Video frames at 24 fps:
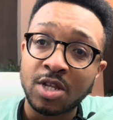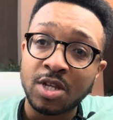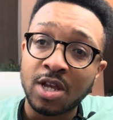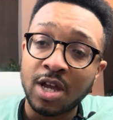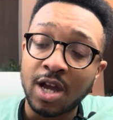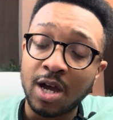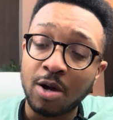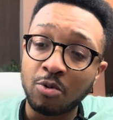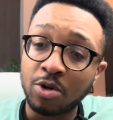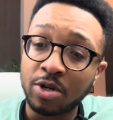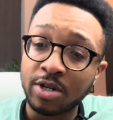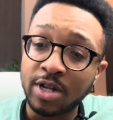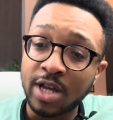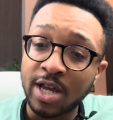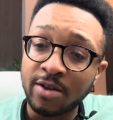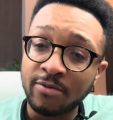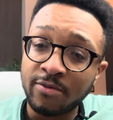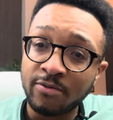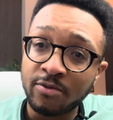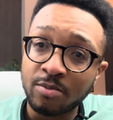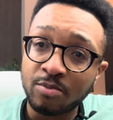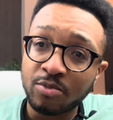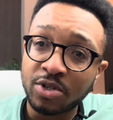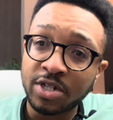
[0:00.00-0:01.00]
I want
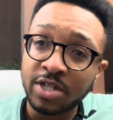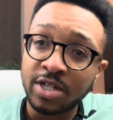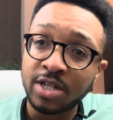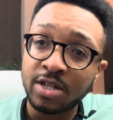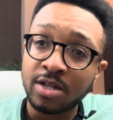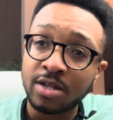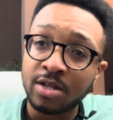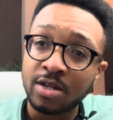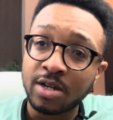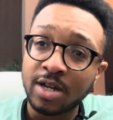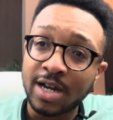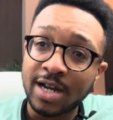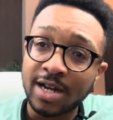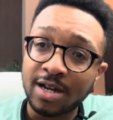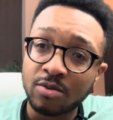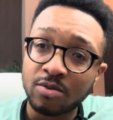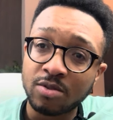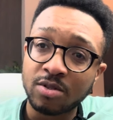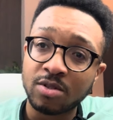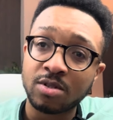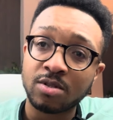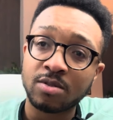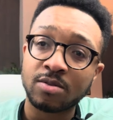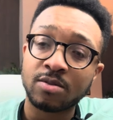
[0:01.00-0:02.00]
everybody
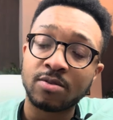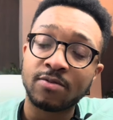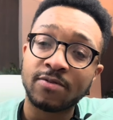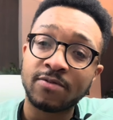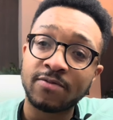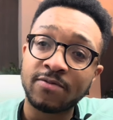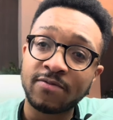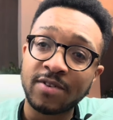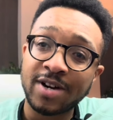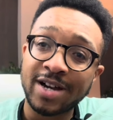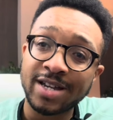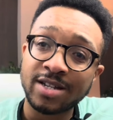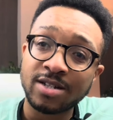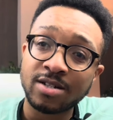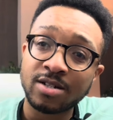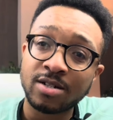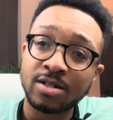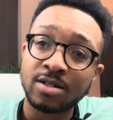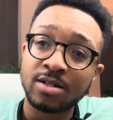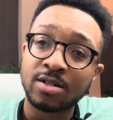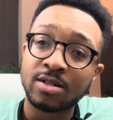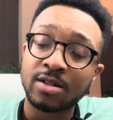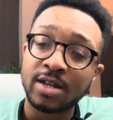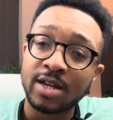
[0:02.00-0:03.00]
out. Fire
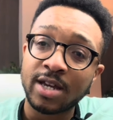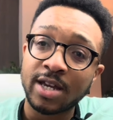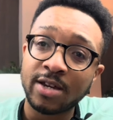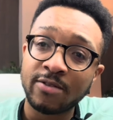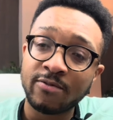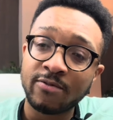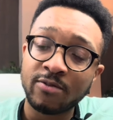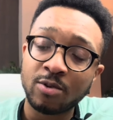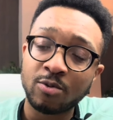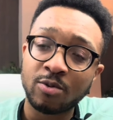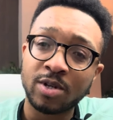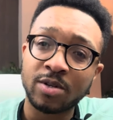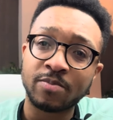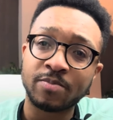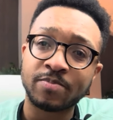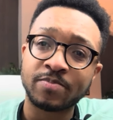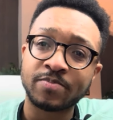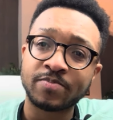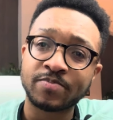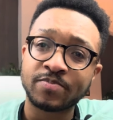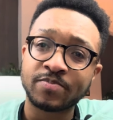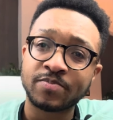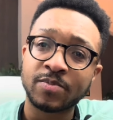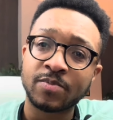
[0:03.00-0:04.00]
everyone.
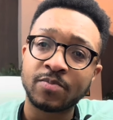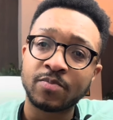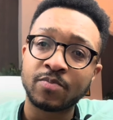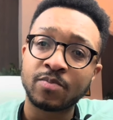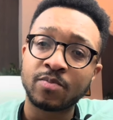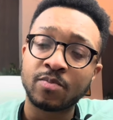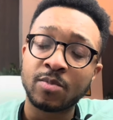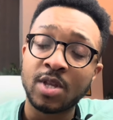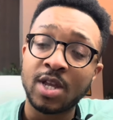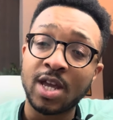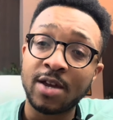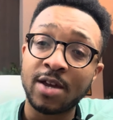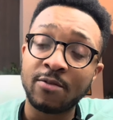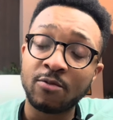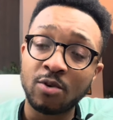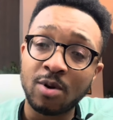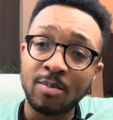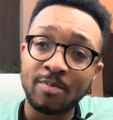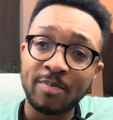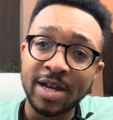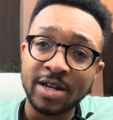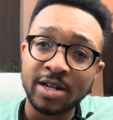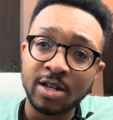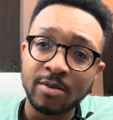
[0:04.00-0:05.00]
Everyone
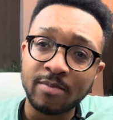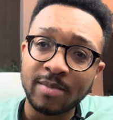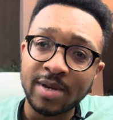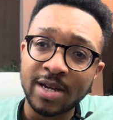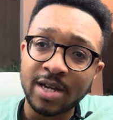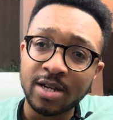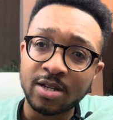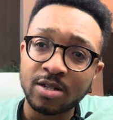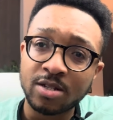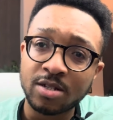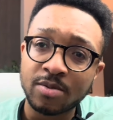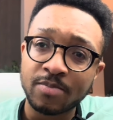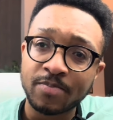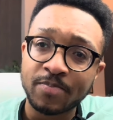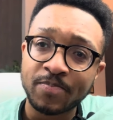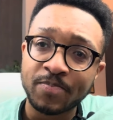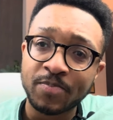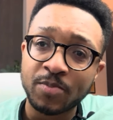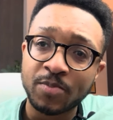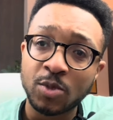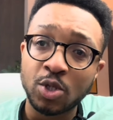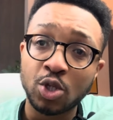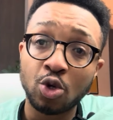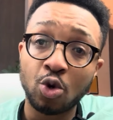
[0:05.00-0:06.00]
pack their bags.
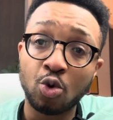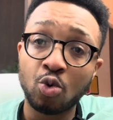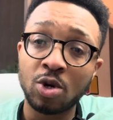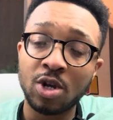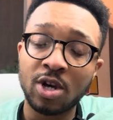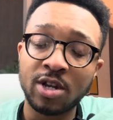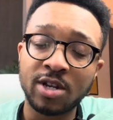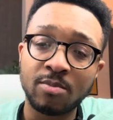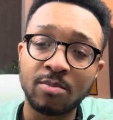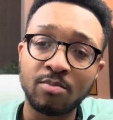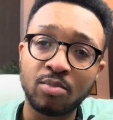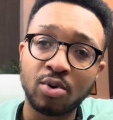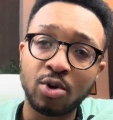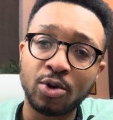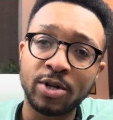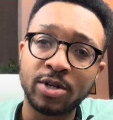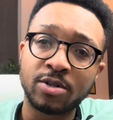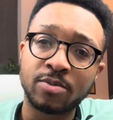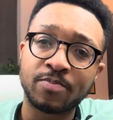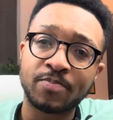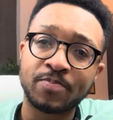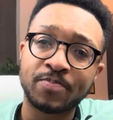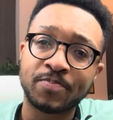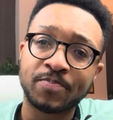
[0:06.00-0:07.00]
You're all unemployed.
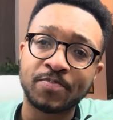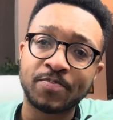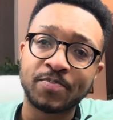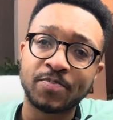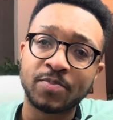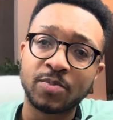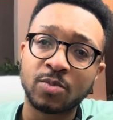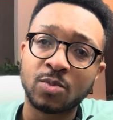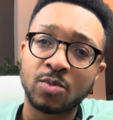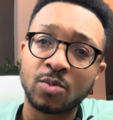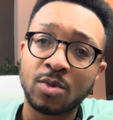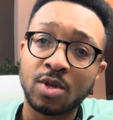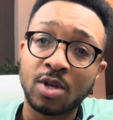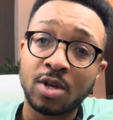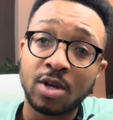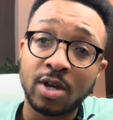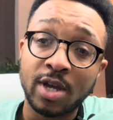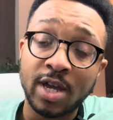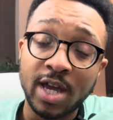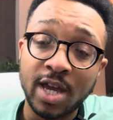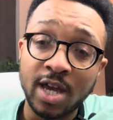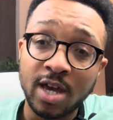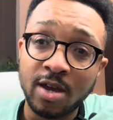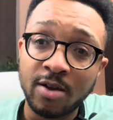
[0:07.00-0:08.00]

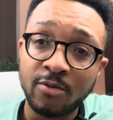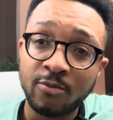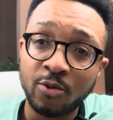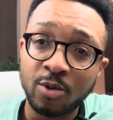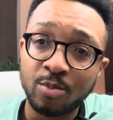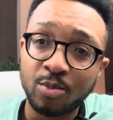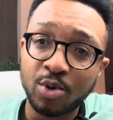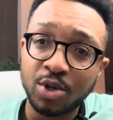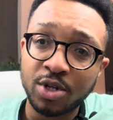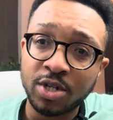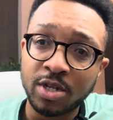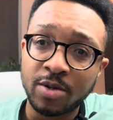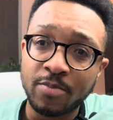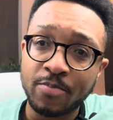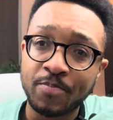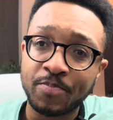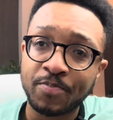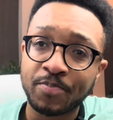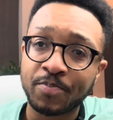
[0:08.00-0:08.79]
Everybody.